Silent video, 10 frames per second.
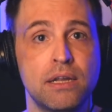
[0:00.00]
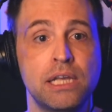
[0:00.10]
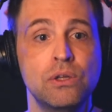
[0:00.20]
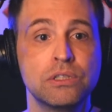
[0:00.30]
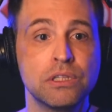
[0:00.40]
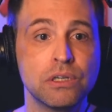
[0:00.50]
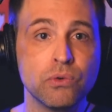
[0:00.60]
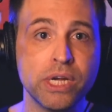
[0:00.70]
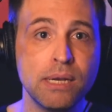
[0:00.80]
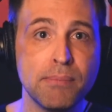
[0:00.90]
They looked at the
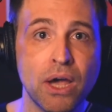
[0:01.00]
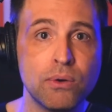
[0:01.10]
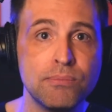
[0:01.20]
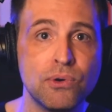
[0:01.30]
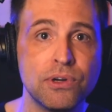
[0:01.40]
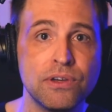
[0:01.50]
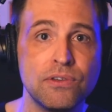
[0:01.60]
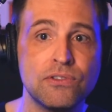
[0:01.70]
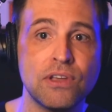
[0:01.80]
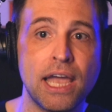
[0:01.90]
Green Mountain
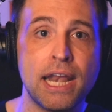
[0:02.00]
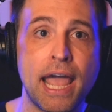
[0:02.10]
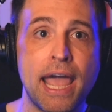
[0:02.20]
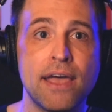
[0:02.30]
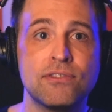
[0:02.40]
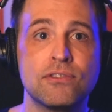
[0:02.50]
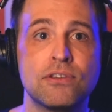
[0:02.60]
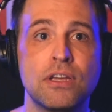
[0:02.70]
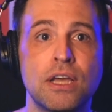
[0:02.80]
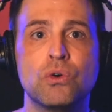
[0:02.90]
Boys and asked,